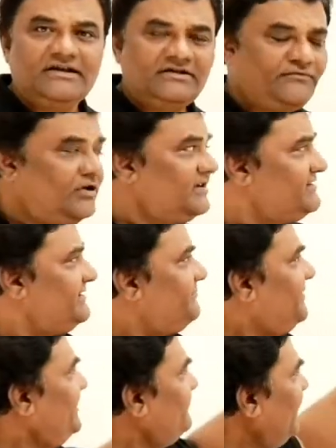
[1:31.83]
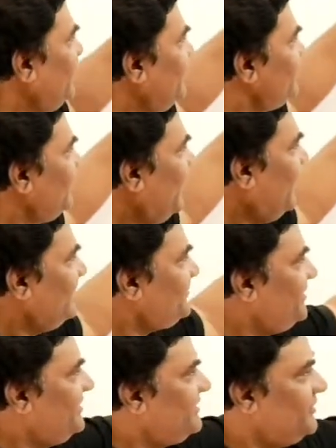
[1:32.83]
Then what does it mean by this
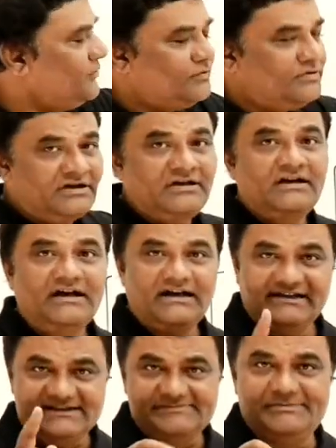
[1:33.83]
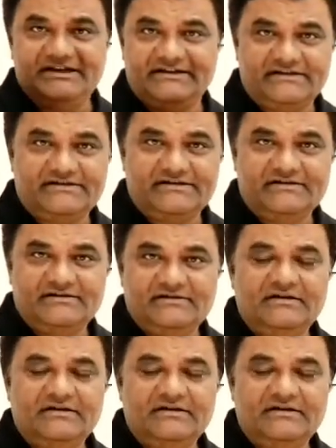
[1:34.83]
hash include? I'll explain it.